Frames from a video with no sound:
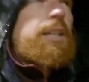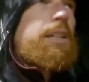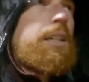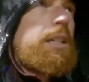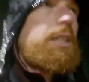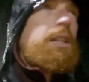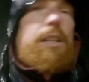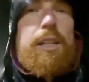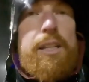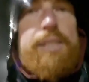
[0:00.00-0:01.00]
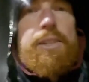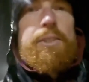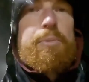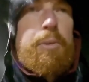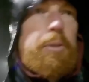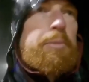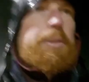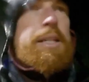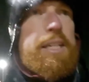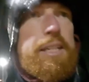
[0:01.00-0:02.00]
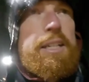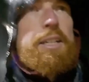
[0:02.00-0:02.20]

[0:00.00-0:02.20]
And I'm going to do a bit of an experiment this time.